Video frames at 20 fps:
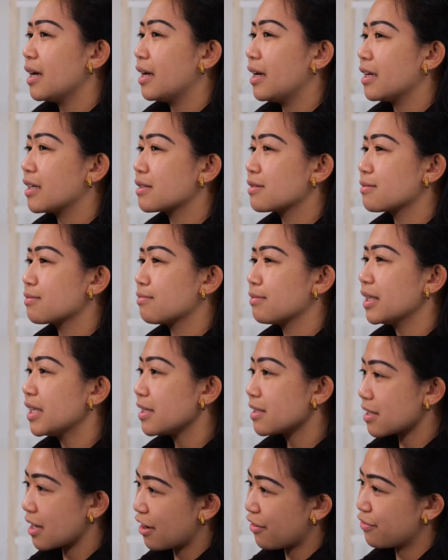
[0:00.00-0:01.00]
it's really
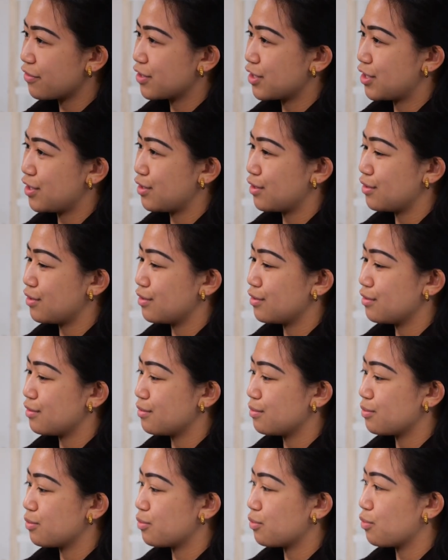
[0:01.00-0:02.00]
tough to
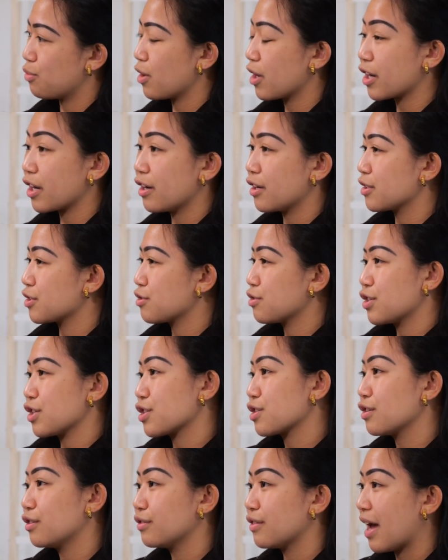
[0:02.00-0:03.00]
work a
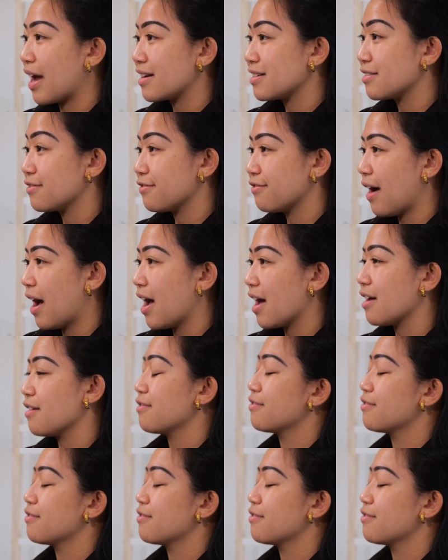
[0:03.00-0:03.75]
traditional 9 to 5.